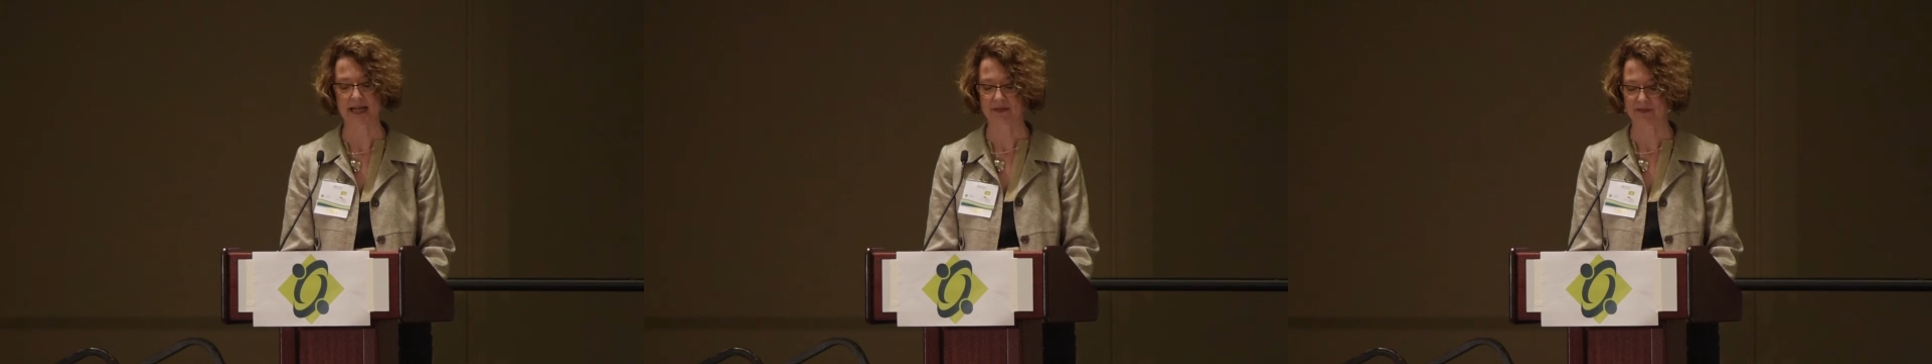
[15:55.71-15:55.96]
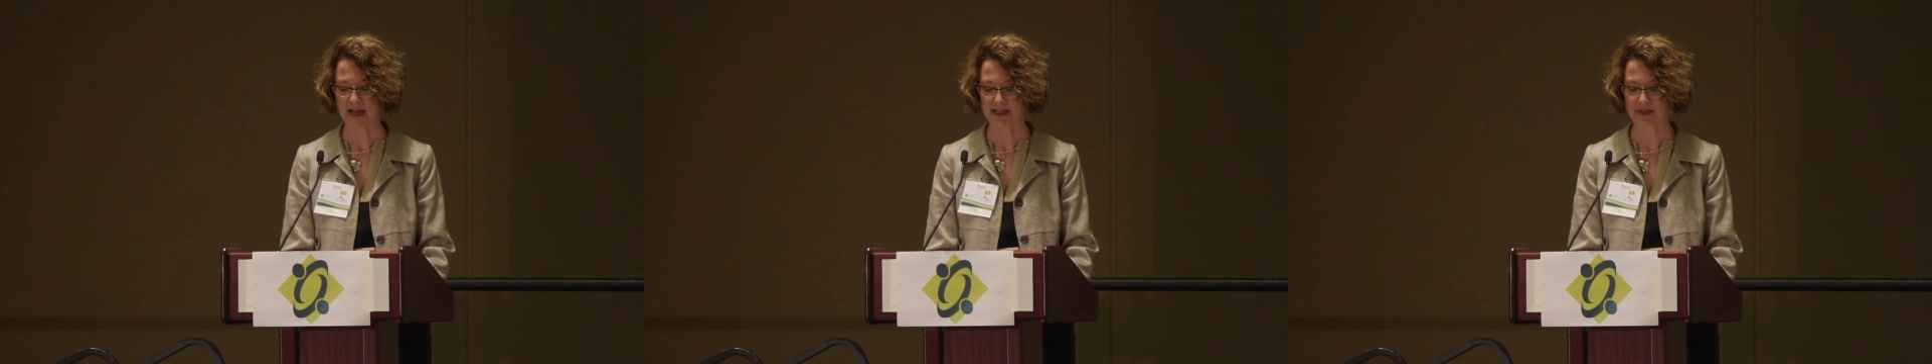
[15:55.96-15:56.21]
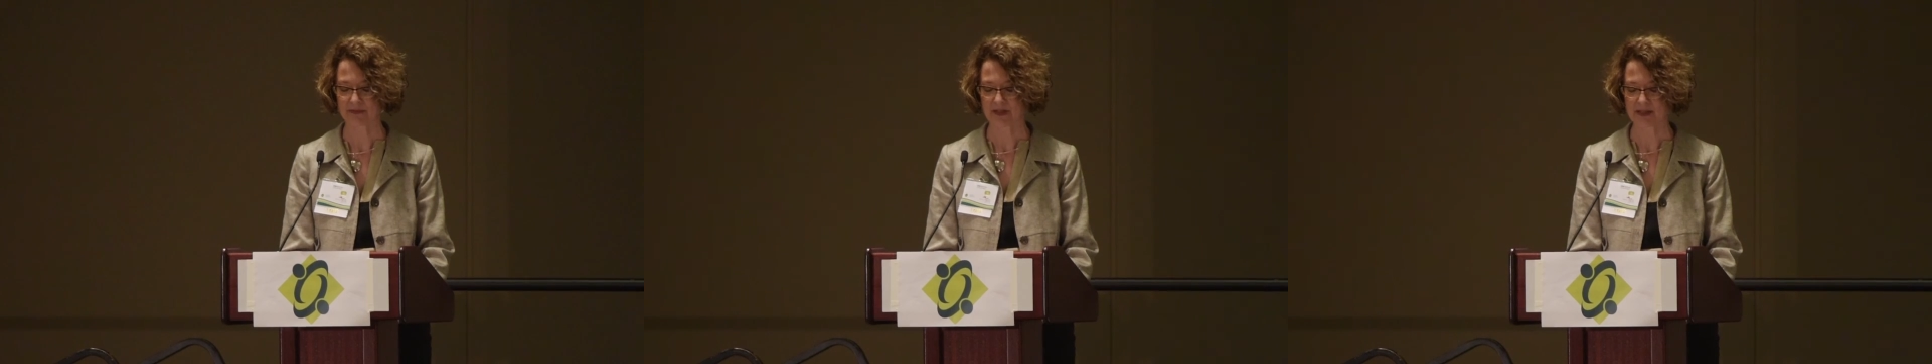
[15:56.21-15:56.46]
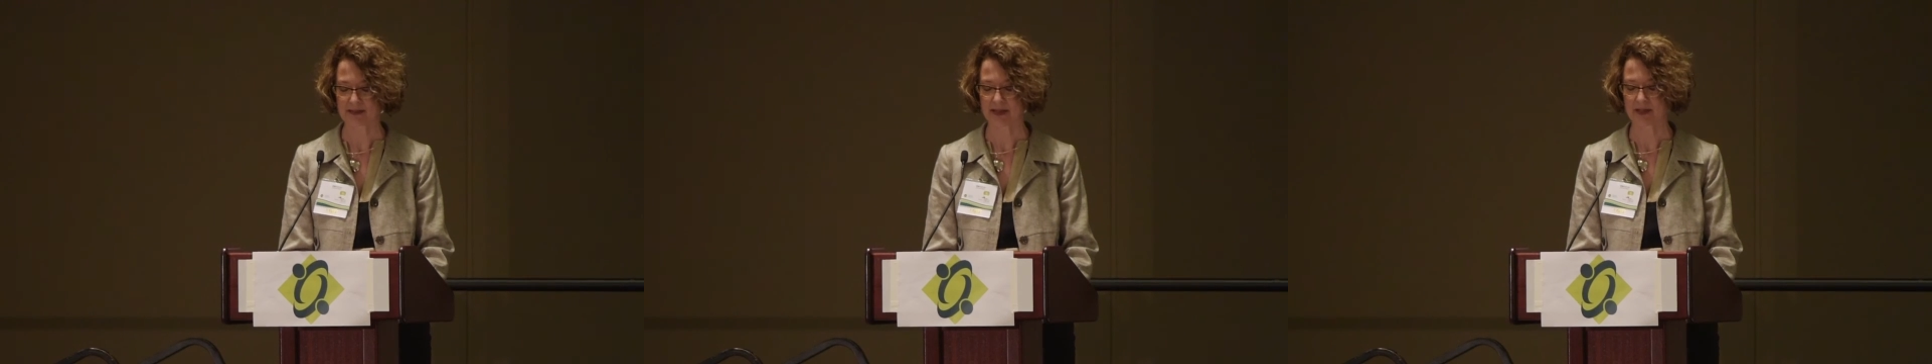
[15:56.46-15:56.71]
and
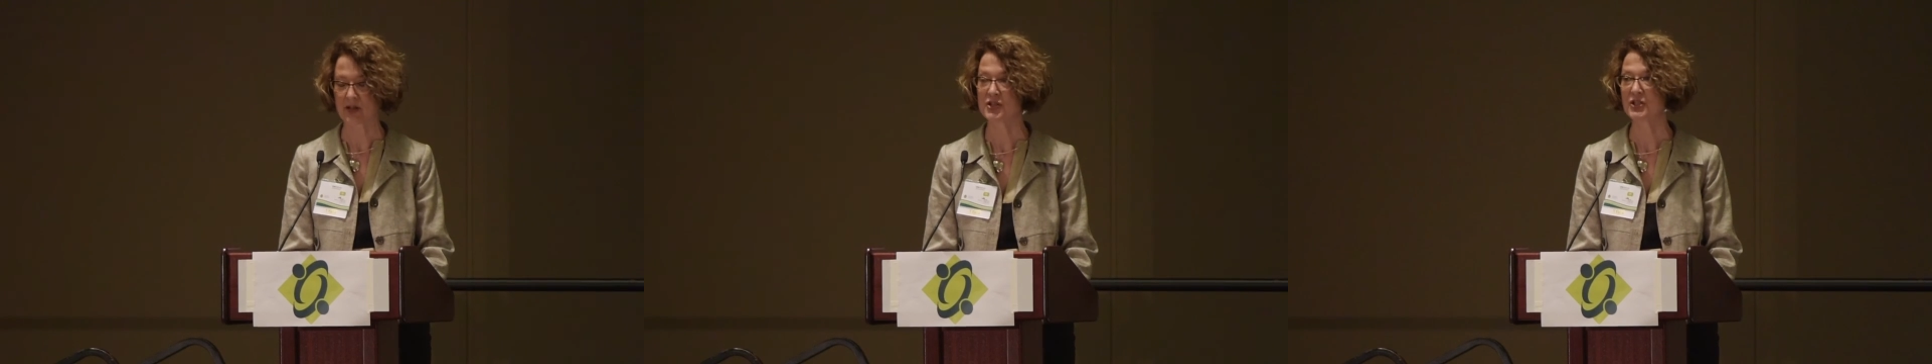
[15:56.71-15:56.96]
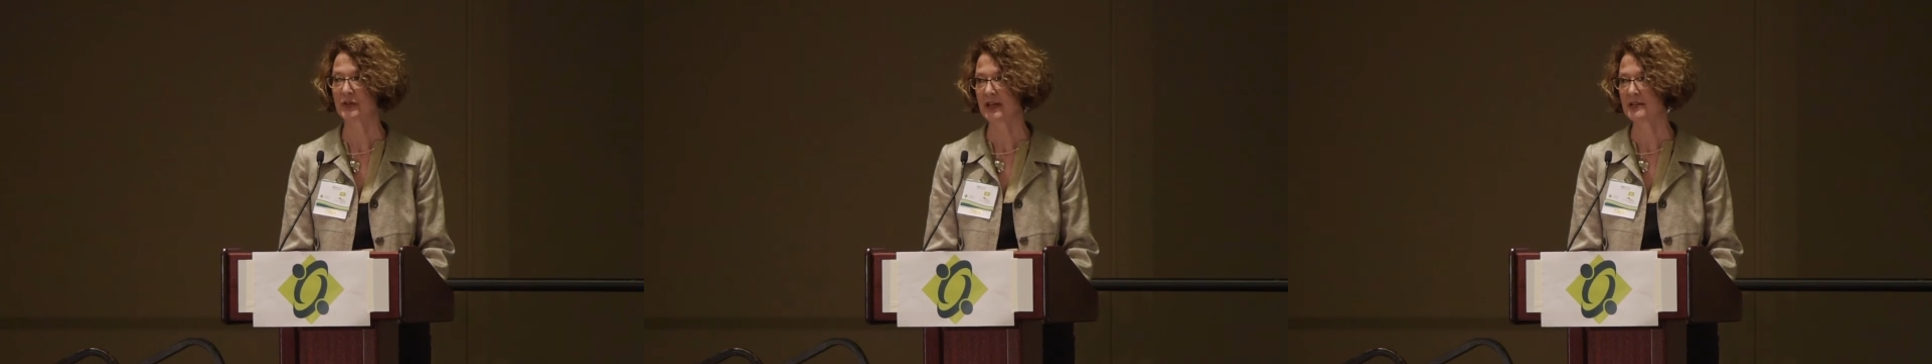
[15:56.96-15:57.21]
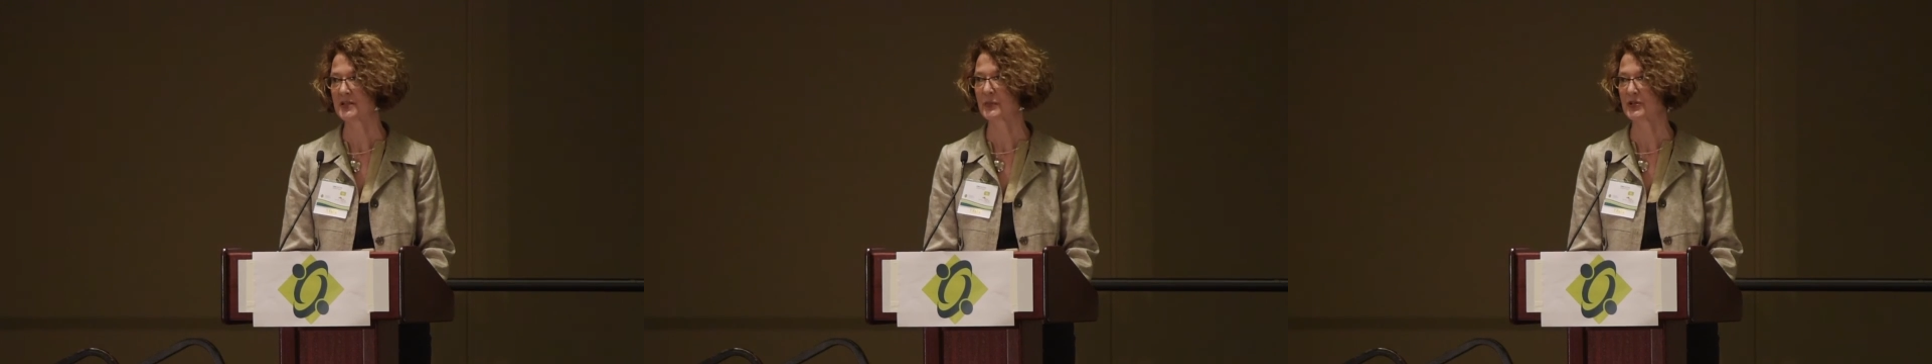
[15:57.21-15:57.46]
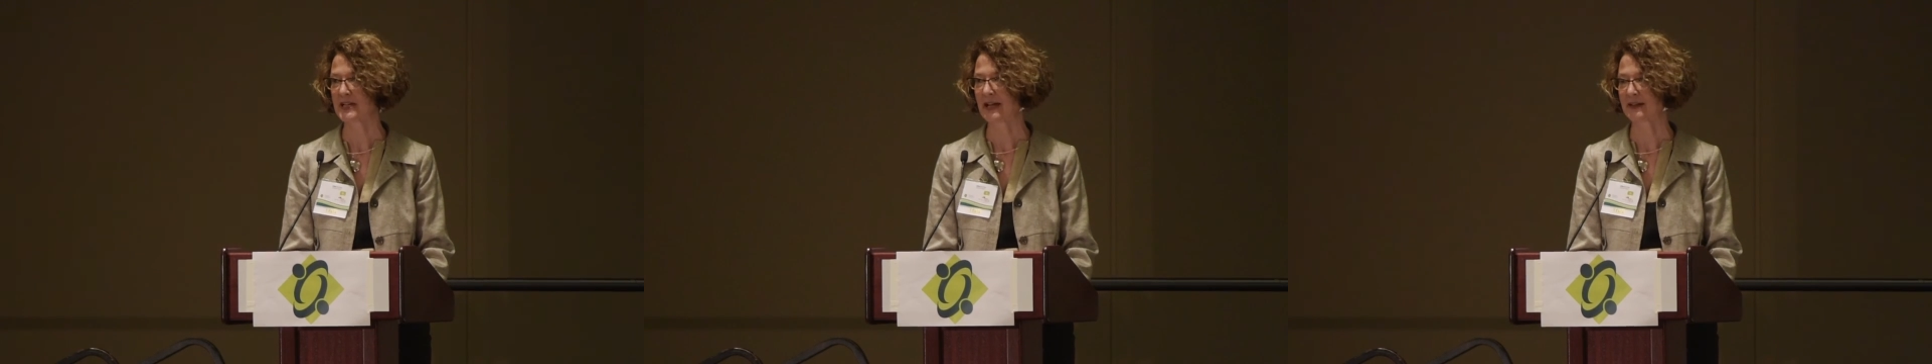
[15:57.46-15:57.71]
effectiveness in our duty to
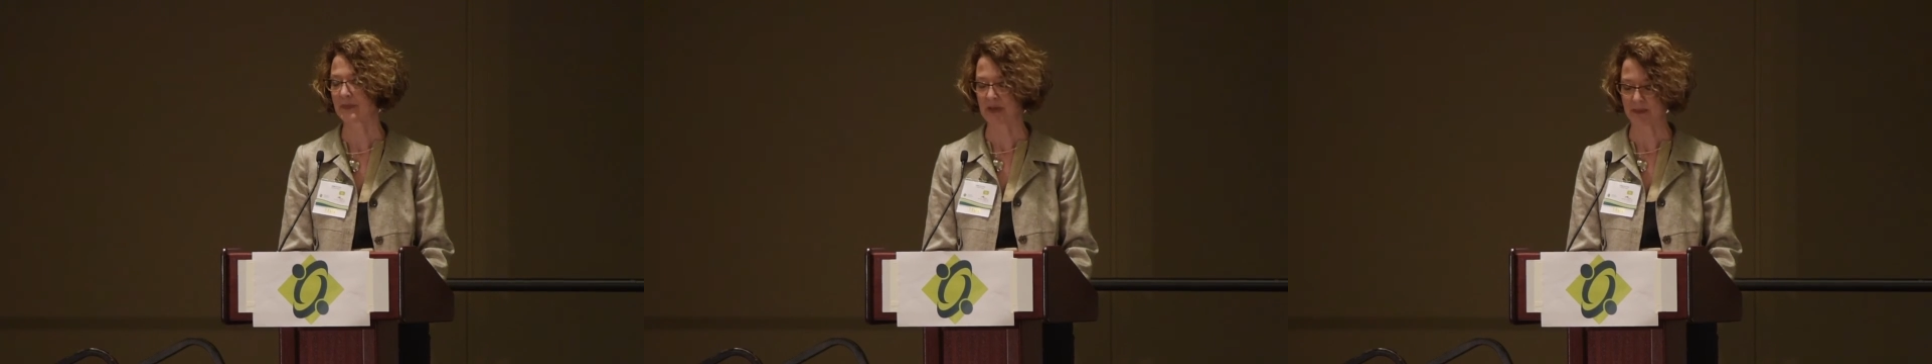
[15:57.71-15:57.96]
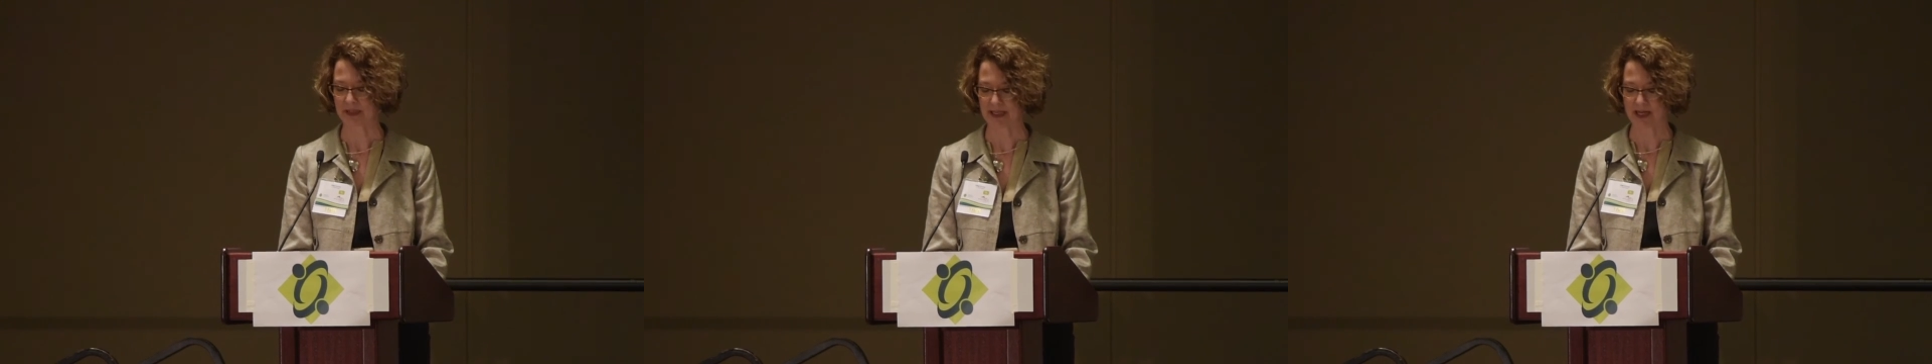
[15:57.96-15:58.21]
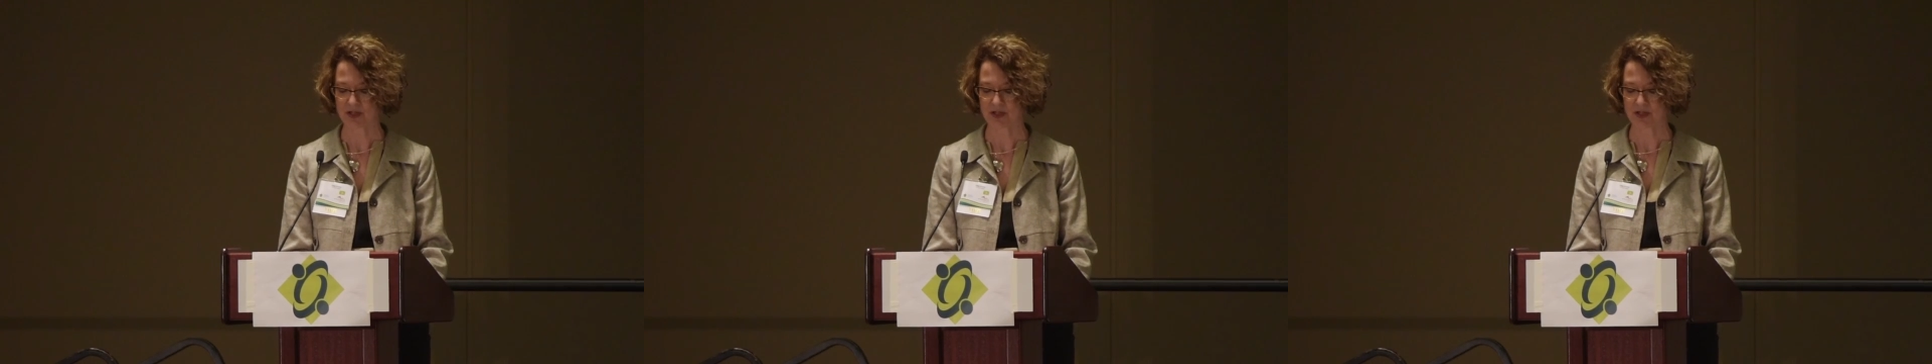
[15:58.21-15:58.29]
protect the public